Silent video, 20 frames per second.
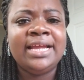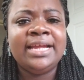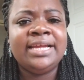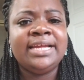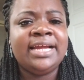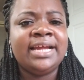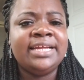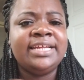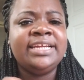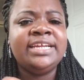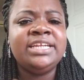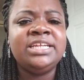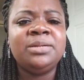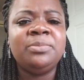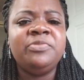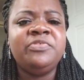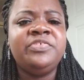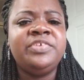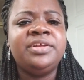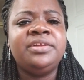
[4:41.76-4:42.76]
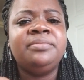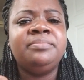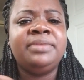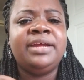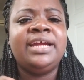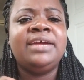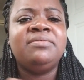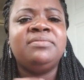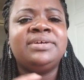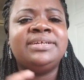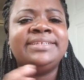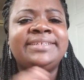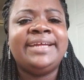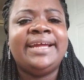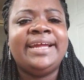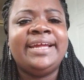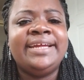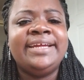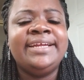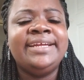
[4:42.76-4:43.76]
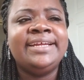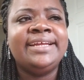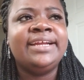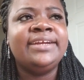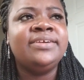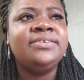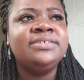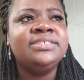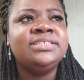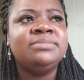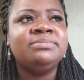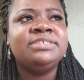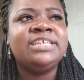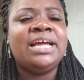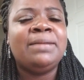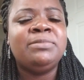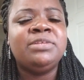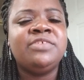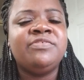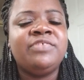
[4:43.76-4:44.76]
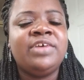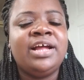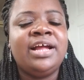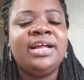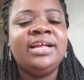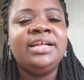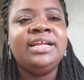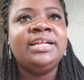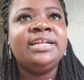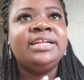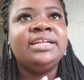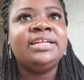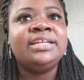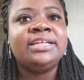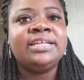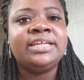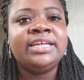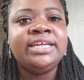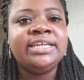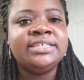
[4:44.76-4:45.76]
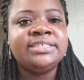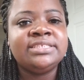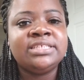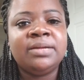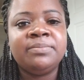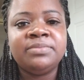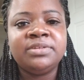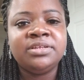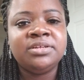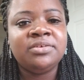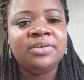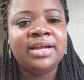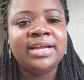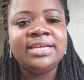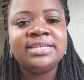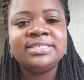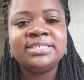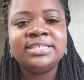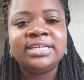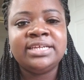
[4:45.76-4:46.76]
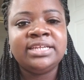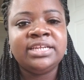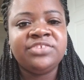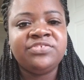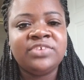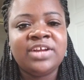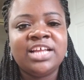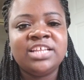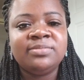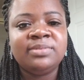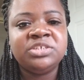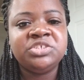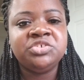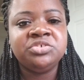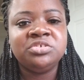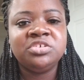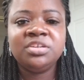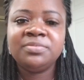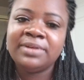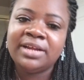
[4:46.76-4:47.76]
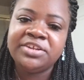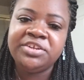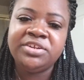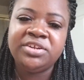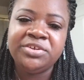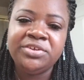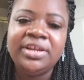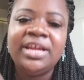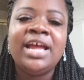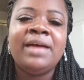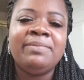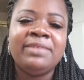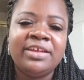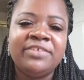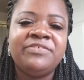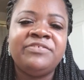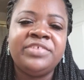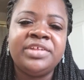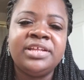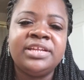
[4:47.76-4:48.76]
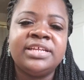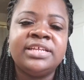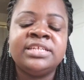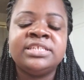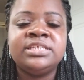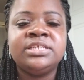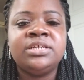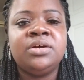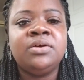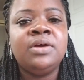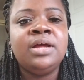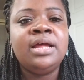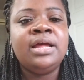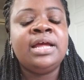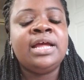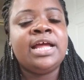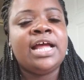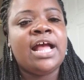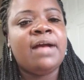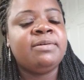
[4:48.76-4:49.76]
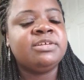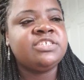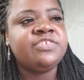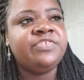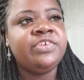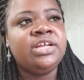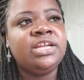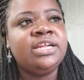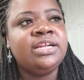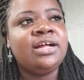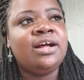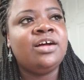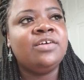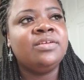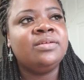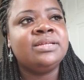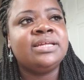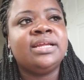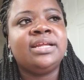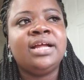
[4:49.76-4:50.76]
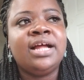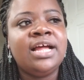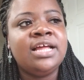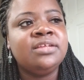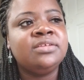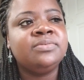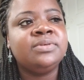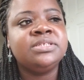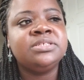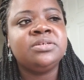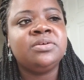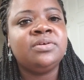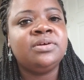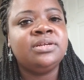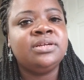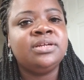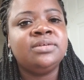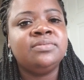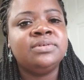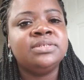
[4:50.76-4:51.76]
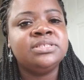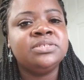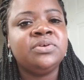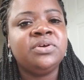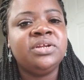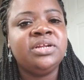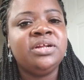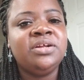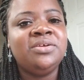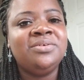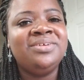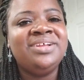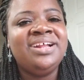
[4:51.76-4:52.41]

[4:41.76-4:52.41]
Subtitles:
I end up feeling bad one day, and I know sometimes if I eat something crazy and it drives my sugar up, you have that feeling. So I was feeling all, I was like, gosh, what's going on? What's going on?